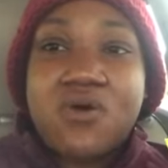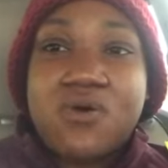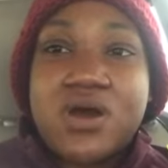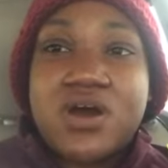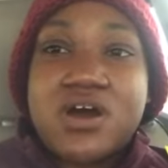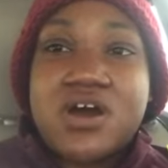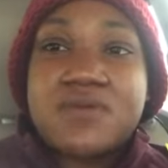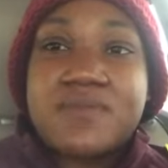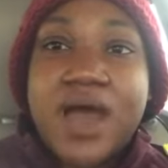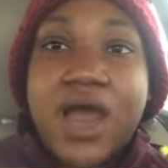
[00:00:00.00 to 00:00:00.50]

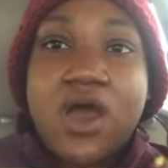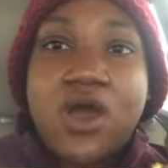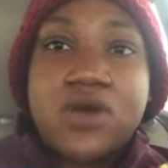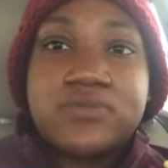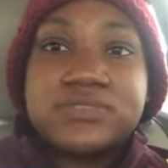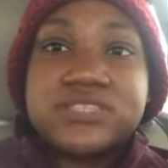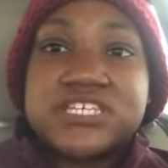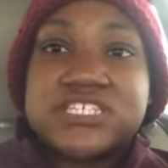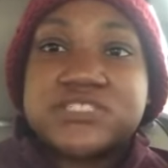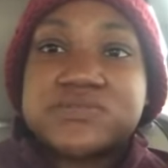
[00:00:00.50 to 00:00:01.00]
I
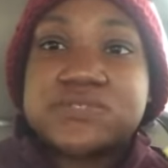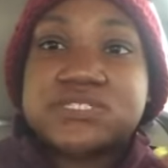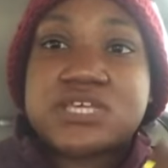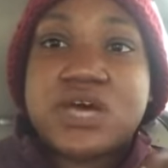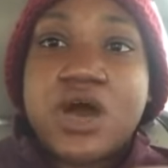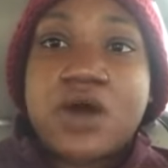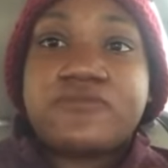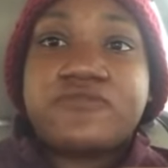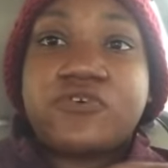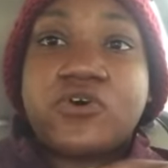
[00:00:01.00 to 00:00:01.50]
hope this was
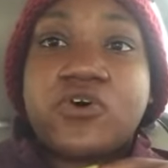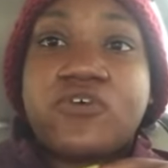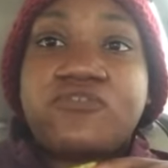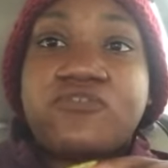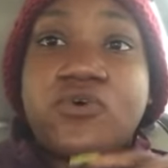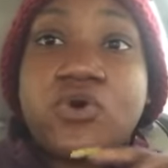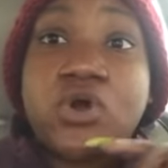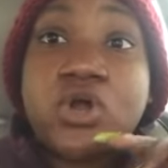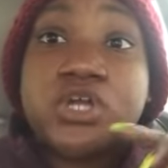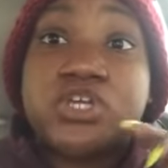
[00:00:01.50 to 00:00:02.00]
helpful
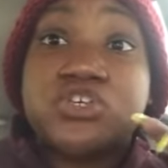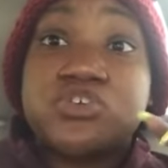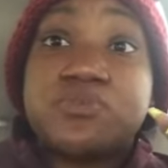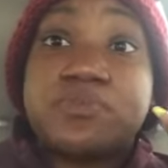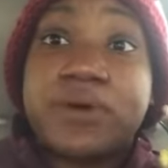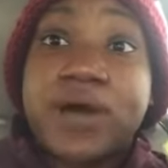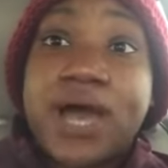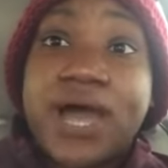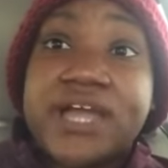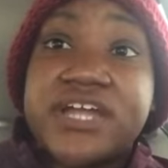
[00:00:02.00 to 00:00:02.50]
for you
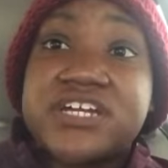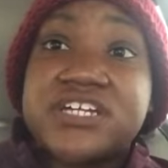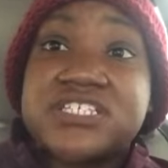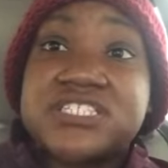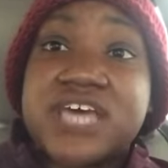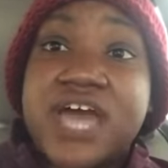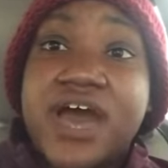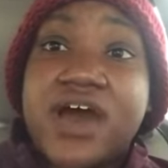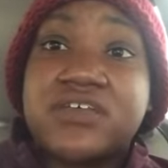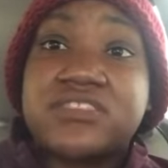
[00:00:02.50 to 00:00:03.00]

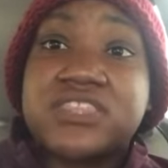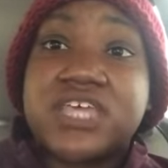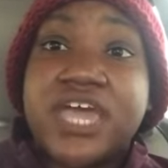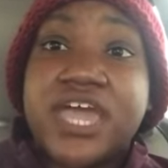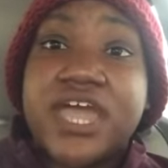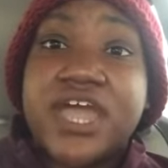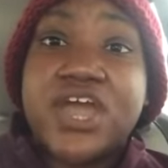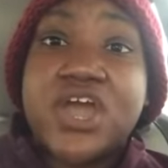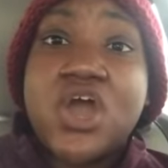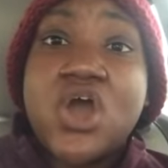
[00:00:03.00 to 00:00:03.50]
buyers out
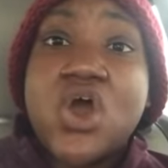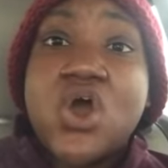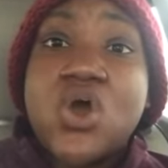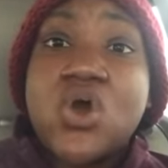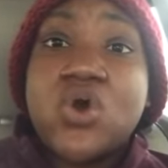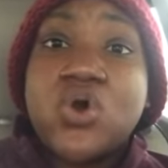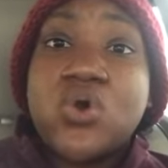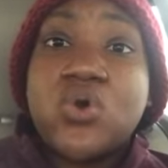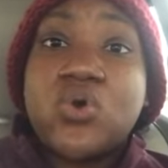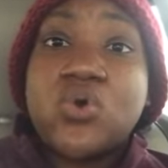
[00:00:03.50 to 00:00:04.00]
there
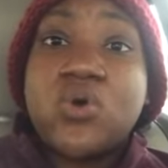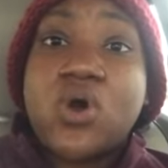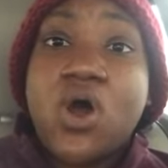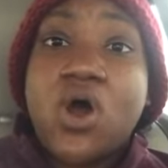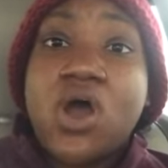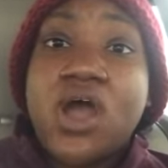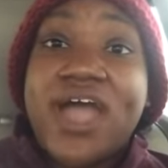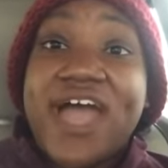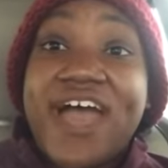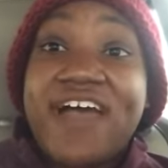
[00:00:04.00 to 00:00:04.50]
who
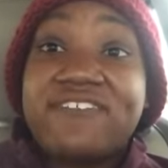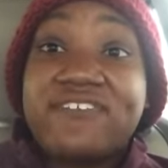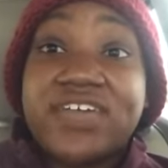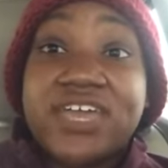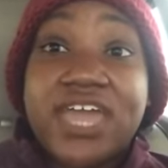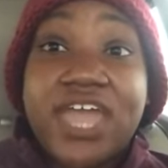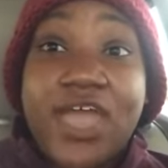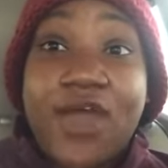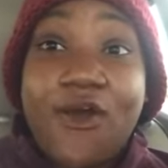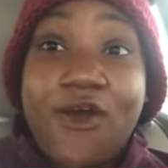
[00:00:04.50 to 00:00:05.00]
are
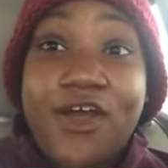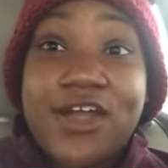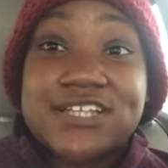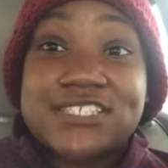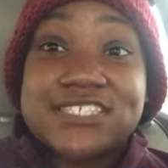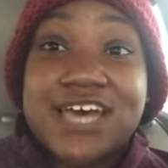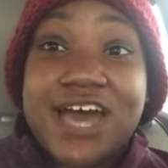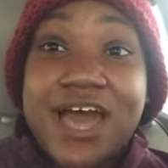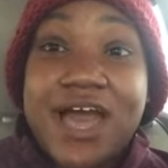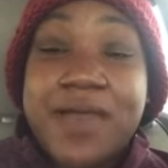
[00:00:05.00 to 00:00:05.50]
having a
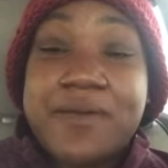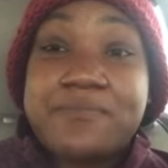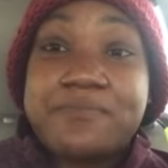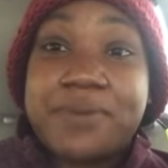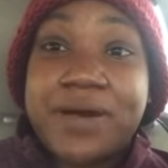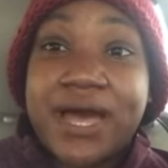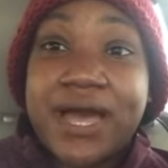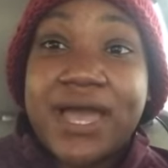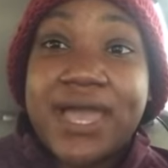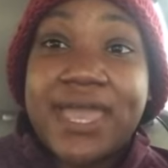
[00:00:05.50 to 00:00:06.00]
hard time
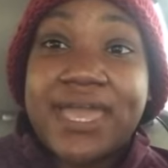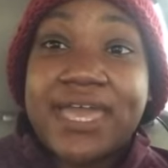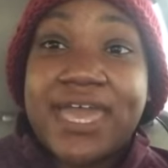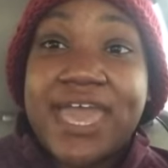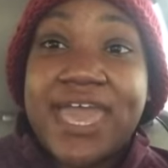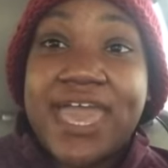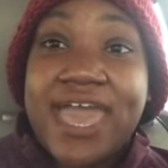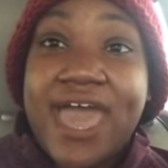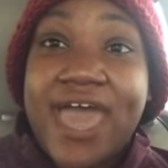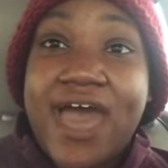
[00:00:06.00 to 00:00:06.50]
buying
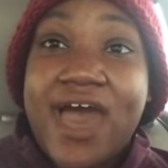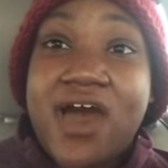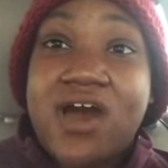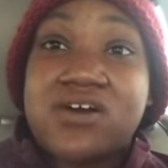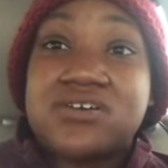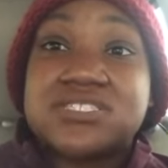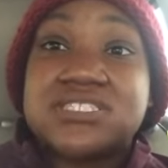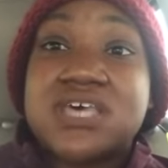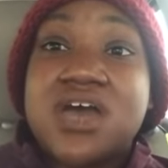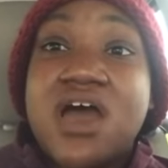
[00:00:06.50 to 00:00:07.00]
a
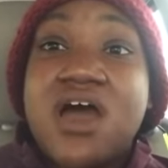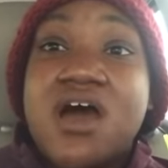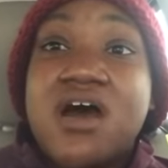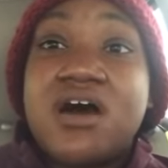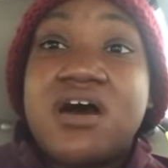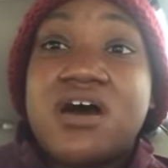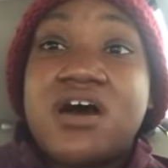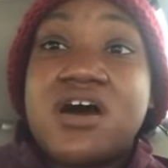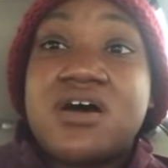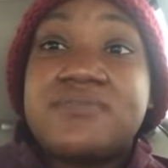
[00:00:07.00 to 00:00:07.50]
house
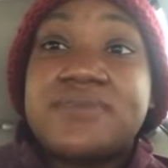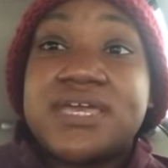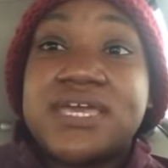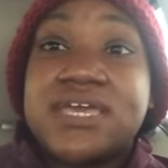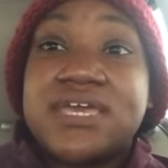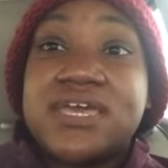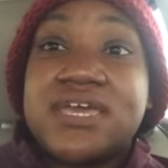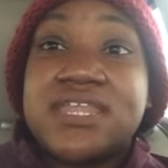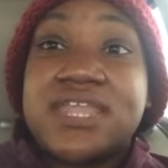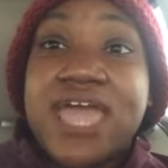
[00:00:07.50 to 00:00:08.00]

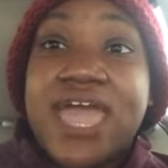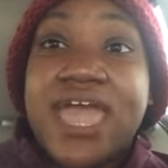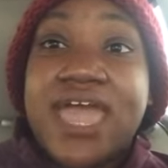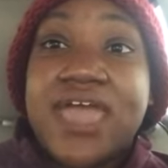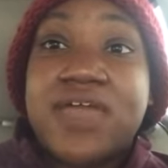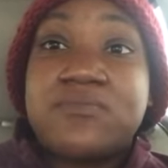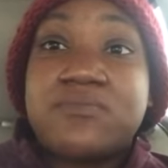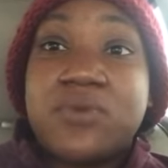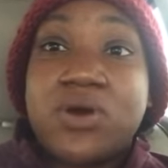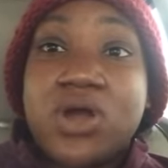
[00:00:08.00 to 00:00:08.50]
in
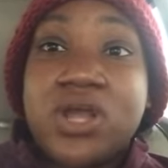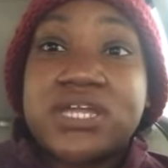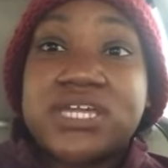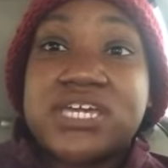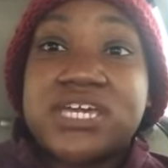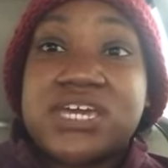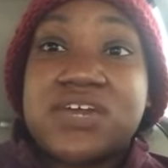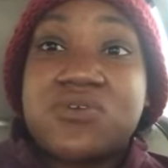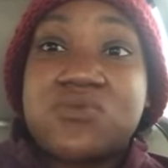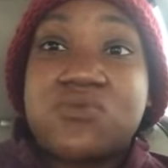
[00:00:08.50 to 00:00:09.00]
a
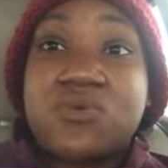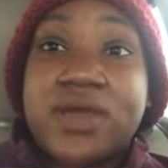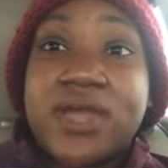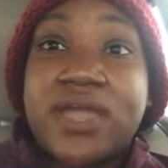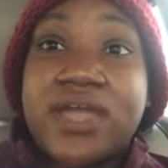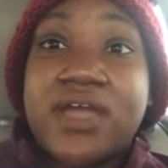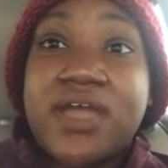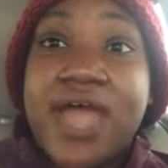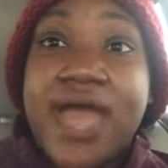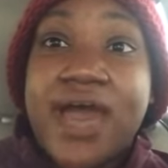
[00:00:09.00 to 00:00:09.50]
market
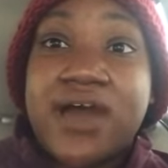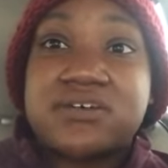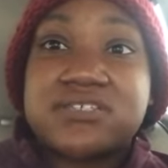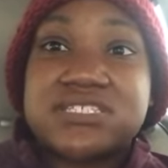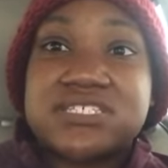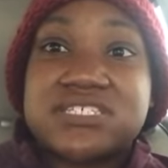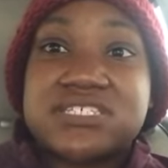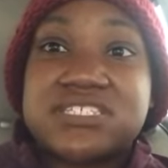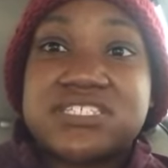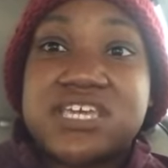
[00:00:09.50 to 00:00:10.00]
where
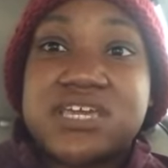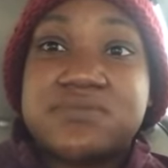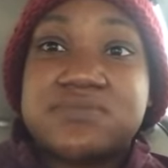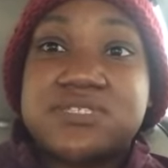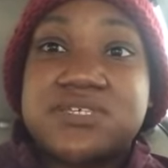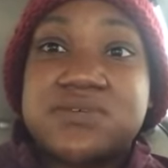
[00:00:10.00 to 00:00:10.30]
houses seem to